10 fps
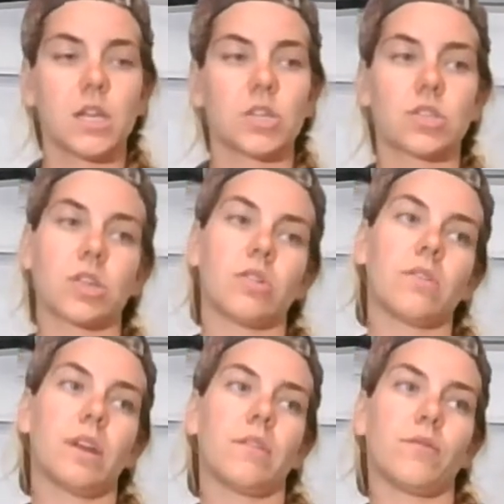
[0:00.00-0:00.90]
So
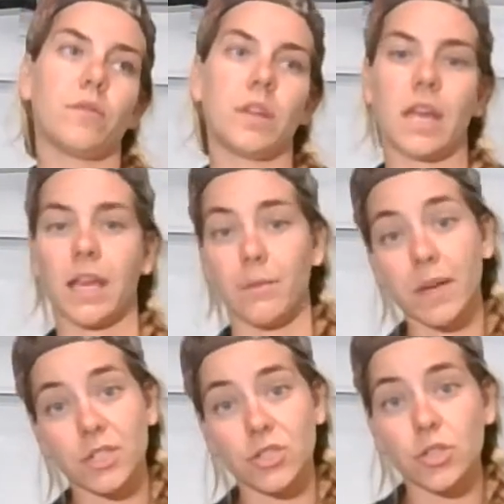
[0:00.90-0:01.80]
if we hang
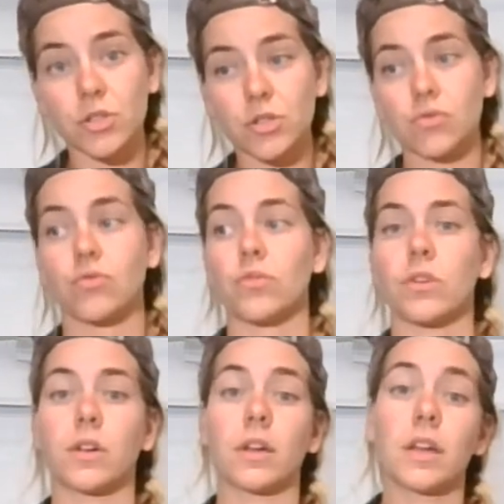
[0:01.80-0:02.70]
pictures
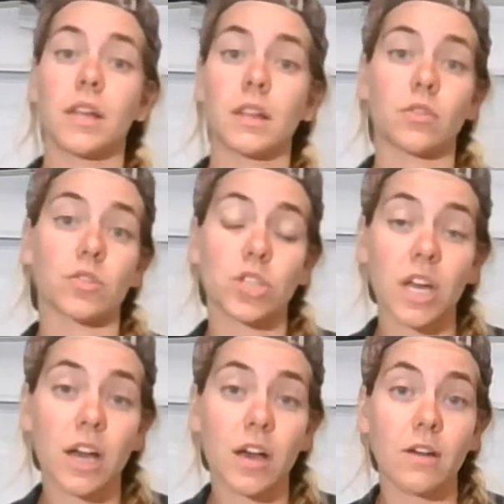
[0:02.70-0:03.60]
or little
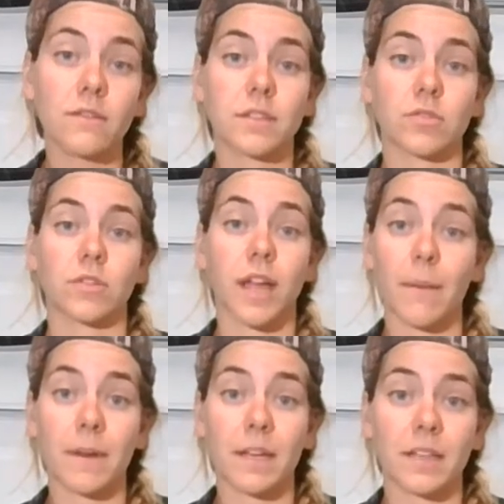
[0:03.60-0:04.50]
shelves or
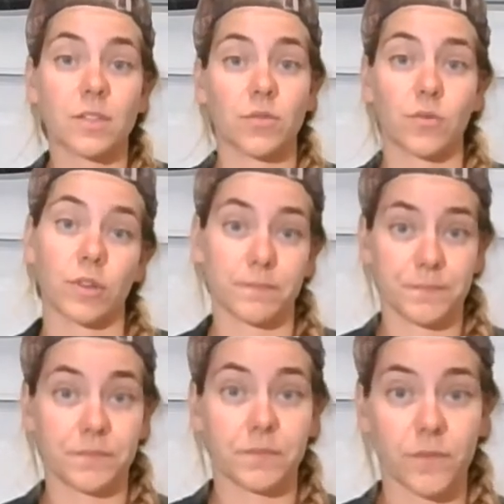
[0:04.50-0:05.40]
cabinets, or
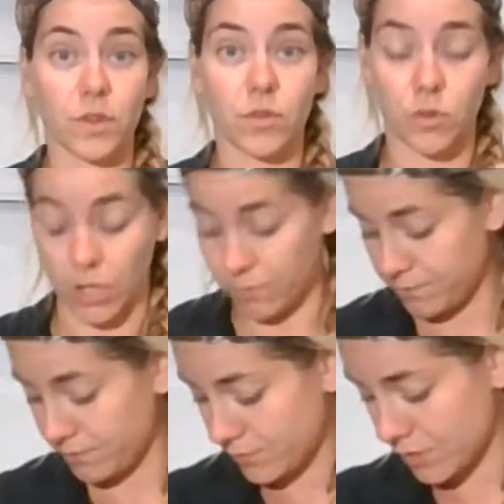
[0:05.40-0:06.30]

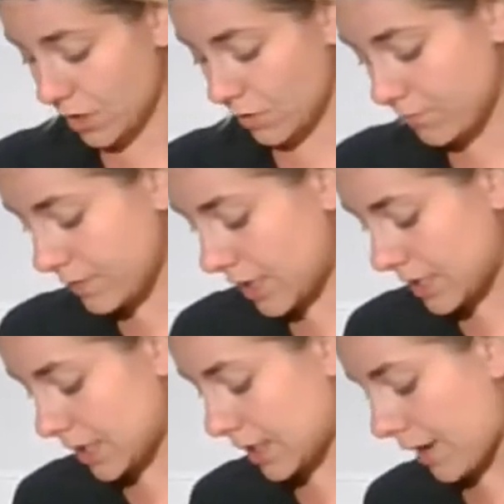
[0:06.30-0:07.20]
so
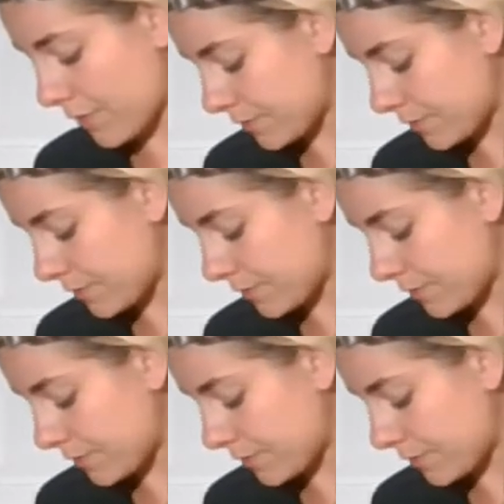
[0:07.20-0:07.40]
nice thing to have.